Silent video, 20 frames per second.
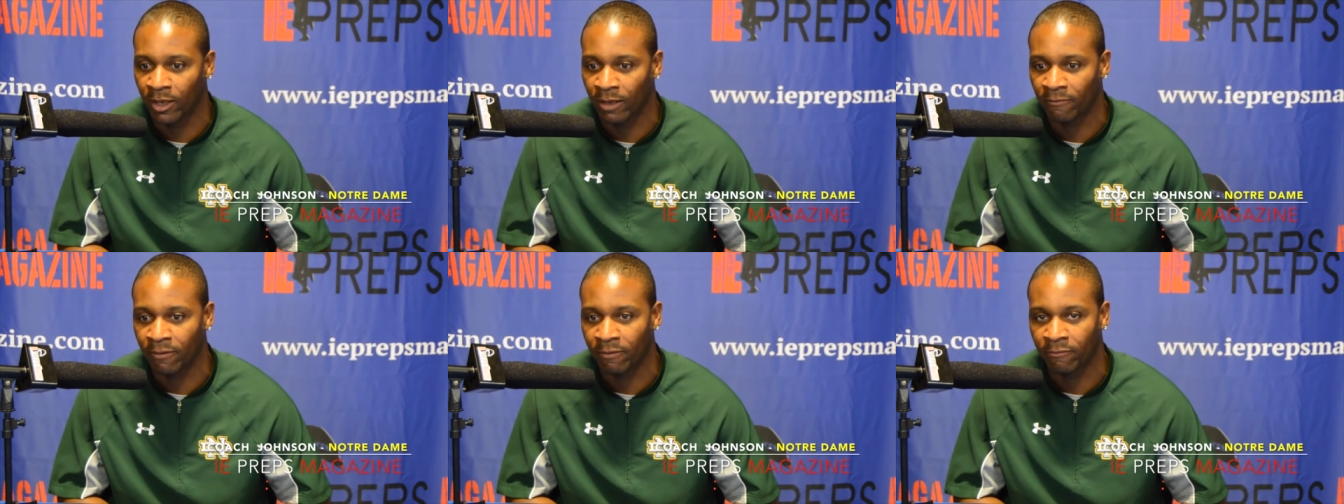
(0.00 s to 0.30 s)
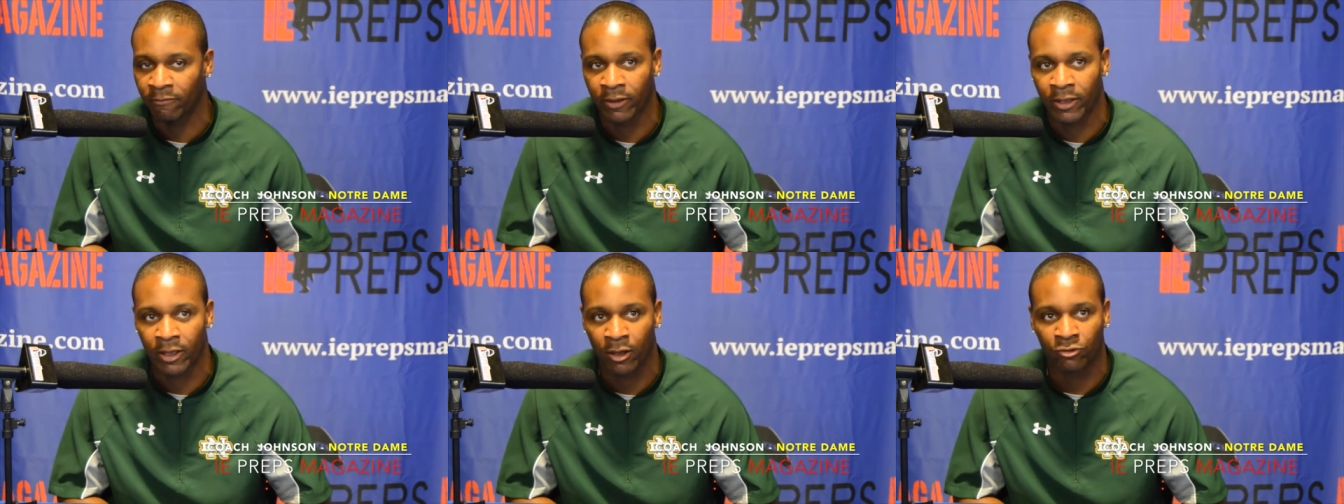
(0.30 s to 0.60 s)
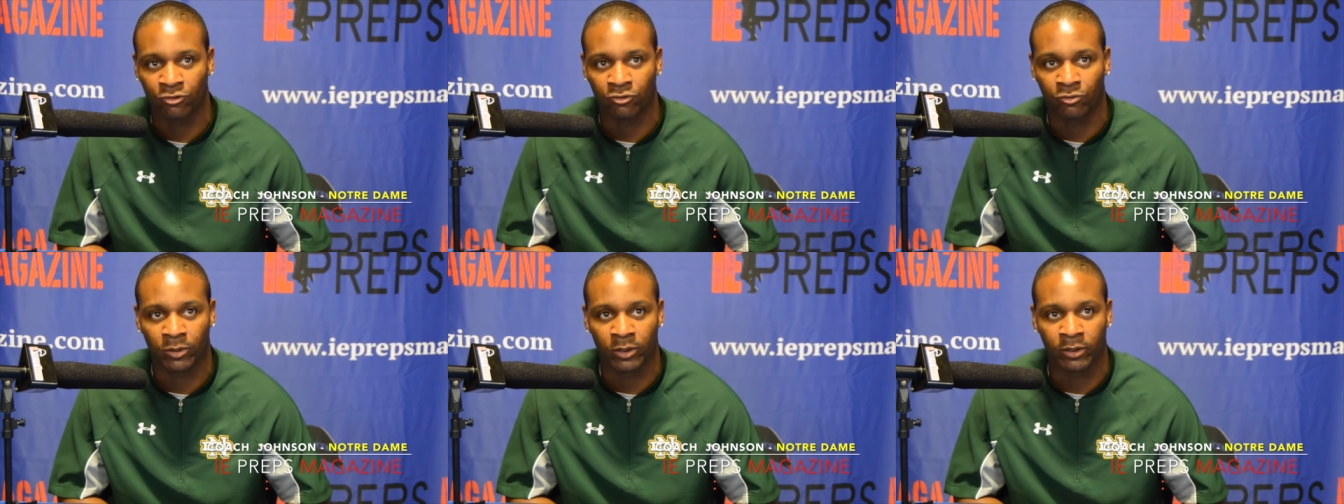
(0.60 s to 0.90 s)
I've ever
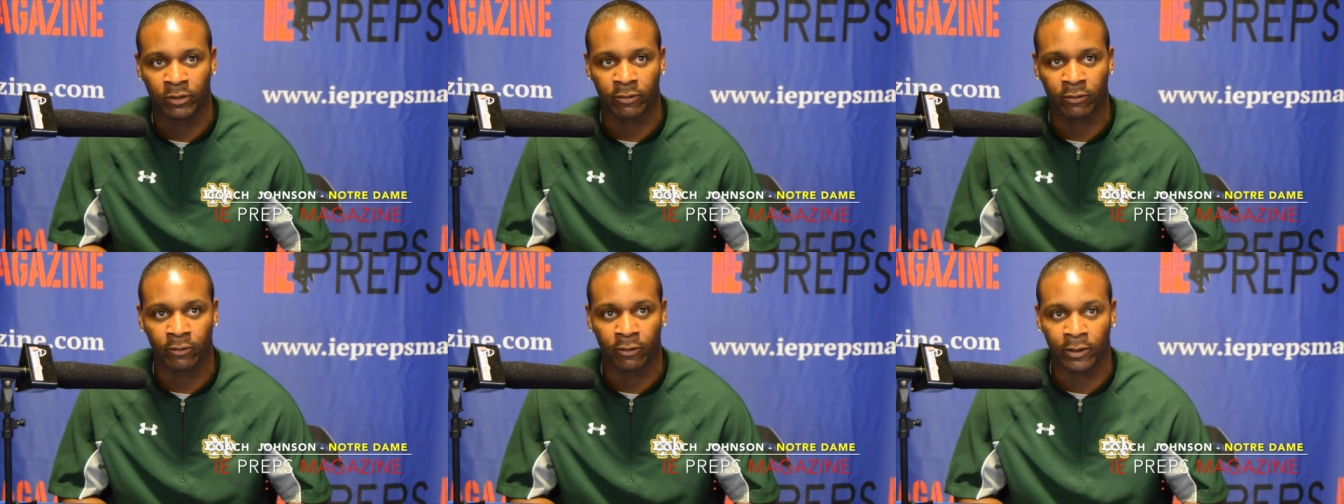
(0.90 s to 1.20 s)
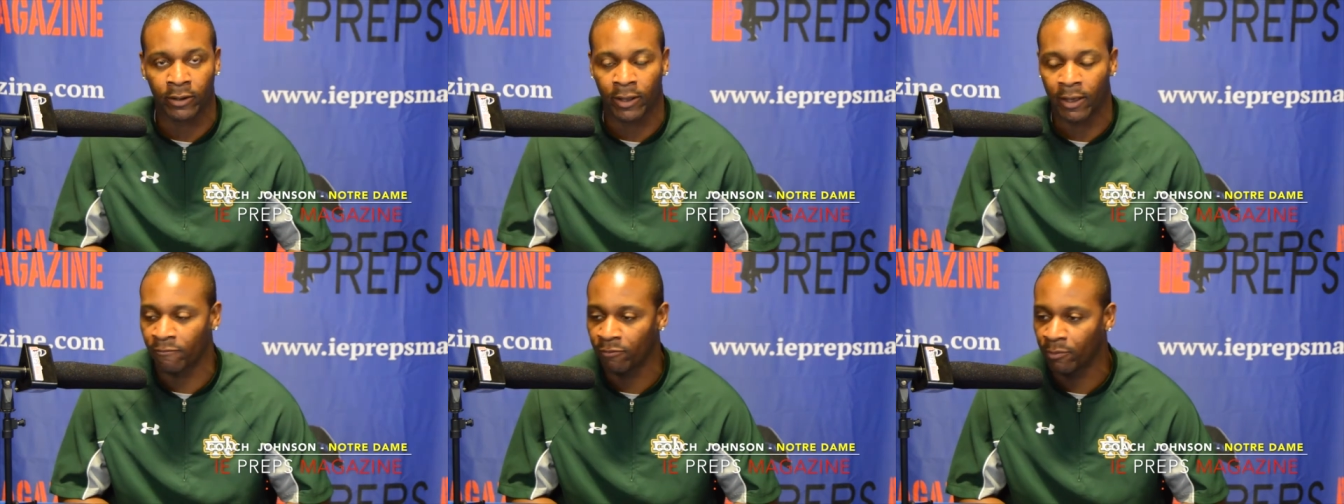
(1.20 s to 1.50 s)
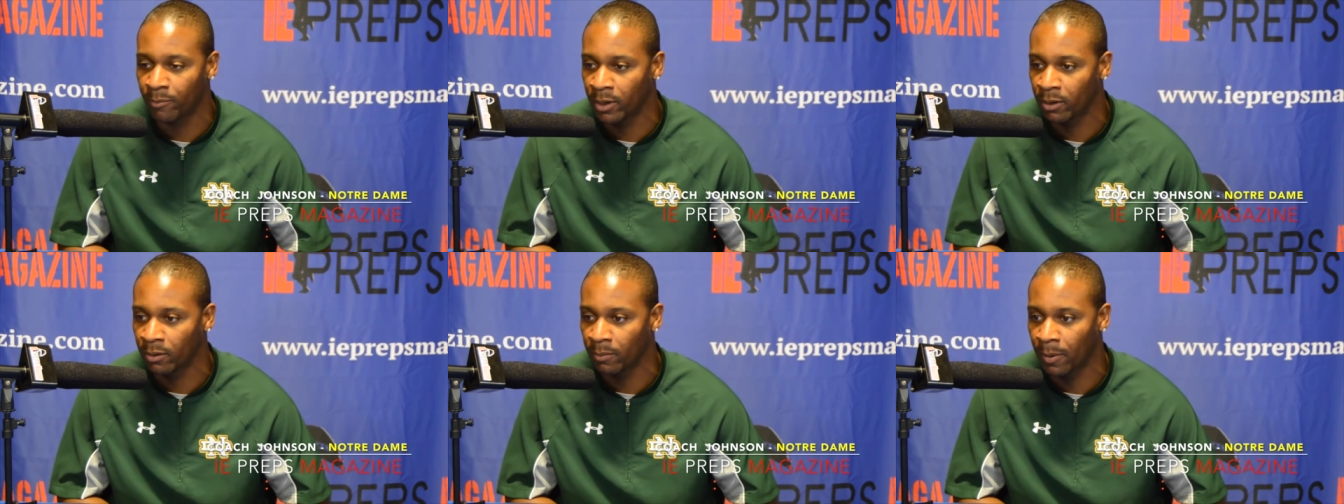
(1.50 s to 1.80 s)
coached with or
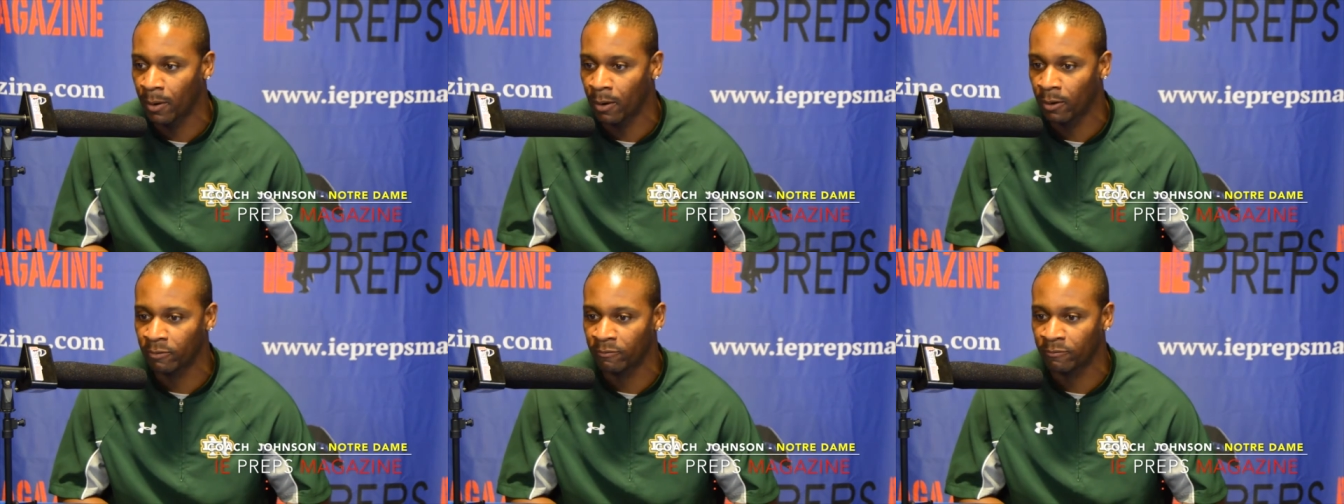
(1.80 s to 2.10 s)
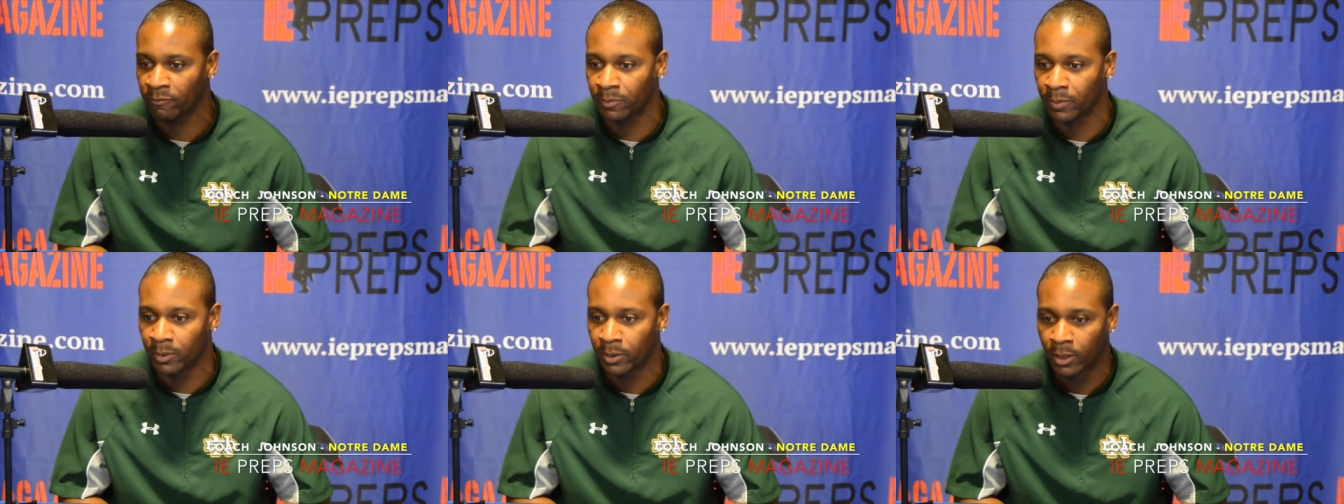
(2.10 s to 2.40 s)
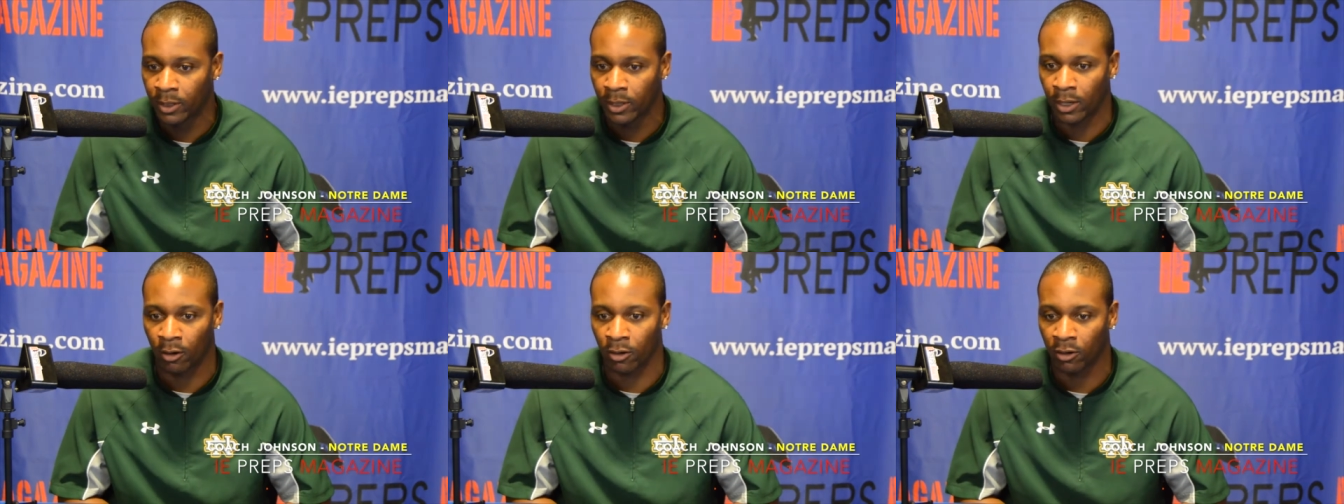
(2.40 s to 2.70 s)
ever been a part of
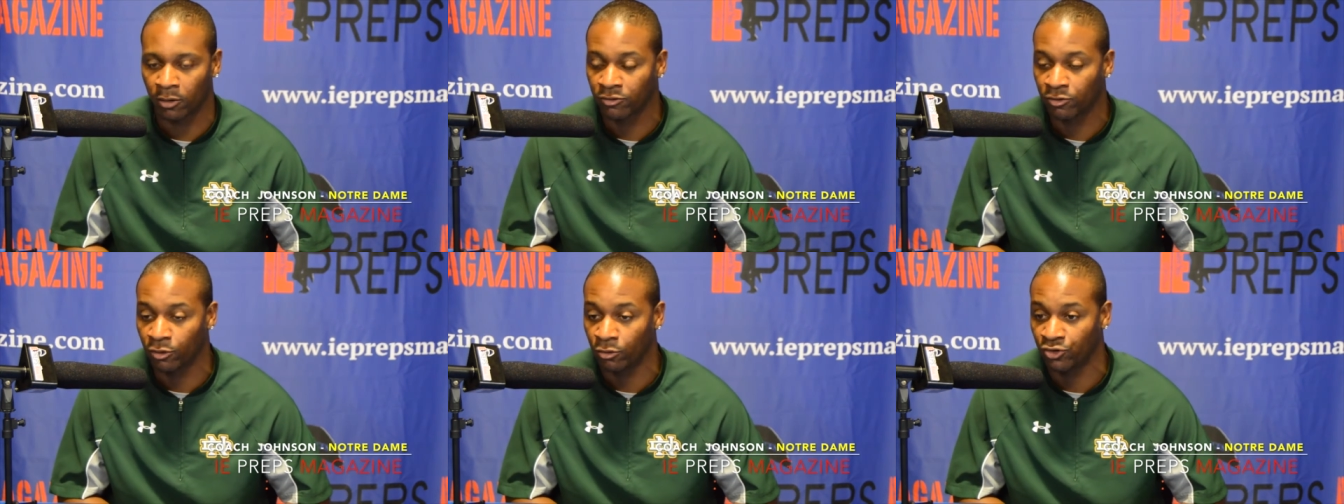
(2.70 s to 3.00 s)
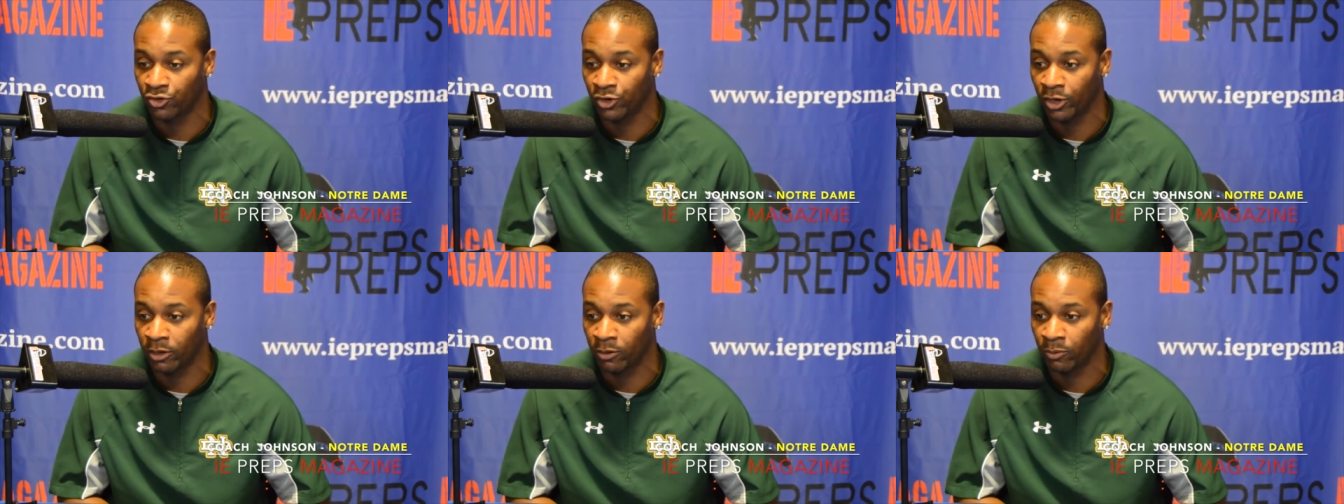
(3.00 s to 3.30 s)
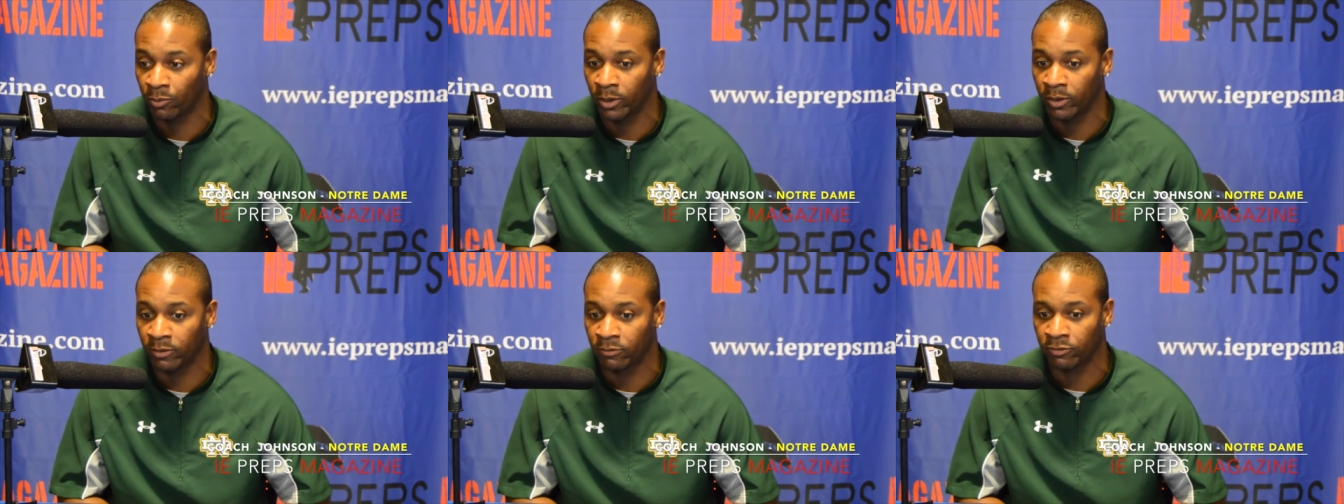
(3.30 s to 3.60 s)
or
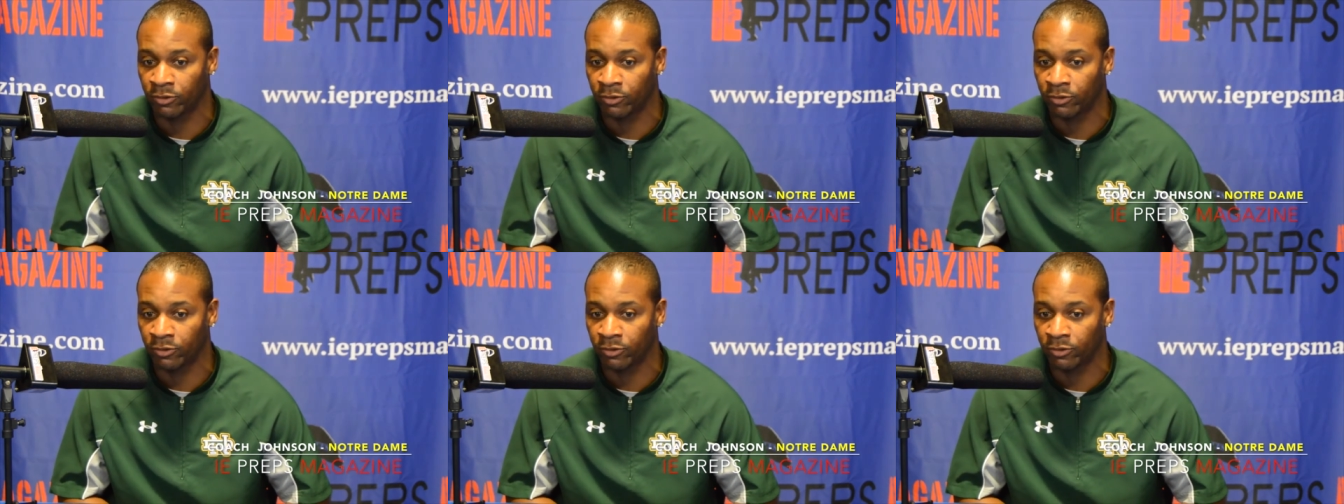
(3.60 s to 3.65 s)
associated with.